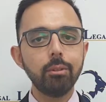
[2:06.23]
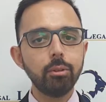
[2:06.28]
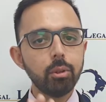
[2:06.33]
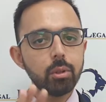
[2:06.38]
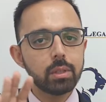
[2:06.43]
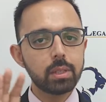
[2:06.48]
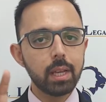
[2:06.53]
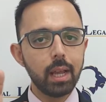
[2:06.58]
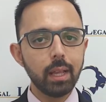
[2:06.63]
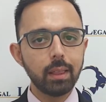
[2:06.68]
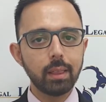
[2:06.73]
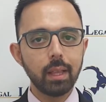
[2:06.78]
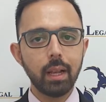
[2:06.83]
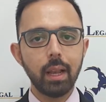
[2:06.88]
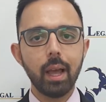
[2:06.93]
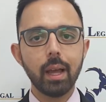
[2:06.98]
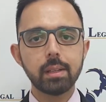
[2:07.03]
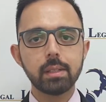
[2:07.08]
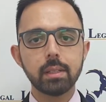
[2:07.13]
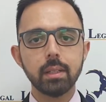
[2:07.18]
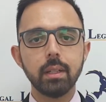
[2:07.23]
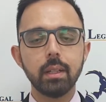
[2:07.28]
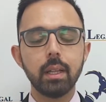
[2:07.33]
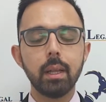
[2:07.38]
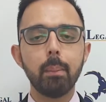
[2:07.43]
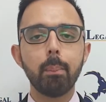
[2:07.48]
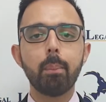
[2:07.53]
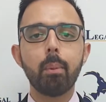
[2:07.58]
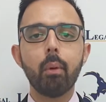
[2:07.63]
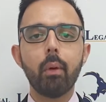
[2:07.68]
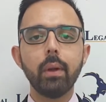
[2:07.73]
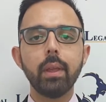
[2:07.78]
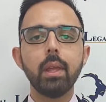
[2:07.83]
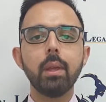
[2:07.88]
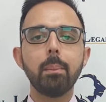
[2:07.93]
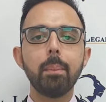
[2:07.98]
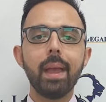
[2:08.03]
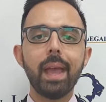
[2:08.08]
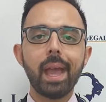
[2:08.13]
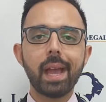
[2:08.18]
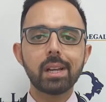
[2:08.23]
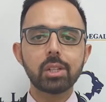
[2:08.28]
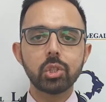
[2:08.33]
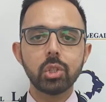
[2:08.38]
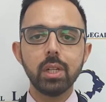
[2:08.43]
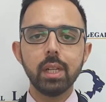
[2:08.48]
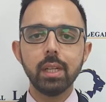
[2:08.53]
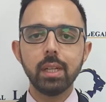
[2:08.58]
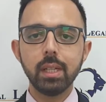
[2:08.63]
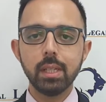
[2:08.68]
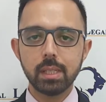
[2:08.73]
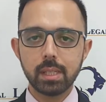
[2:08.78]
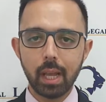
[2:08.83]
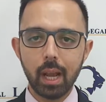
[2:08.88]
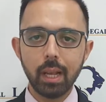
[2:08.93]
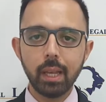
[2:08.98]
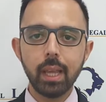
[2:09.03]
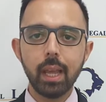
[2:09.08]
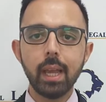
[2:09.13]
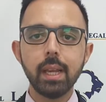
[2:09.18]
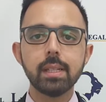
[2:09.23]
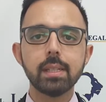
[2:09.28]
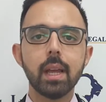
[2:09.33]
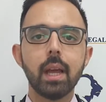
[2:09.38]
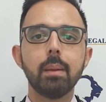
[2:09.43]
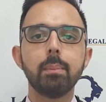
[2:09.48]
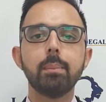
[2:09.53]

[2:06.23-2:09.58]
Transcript: you take the latter, the employee may actually retaliate and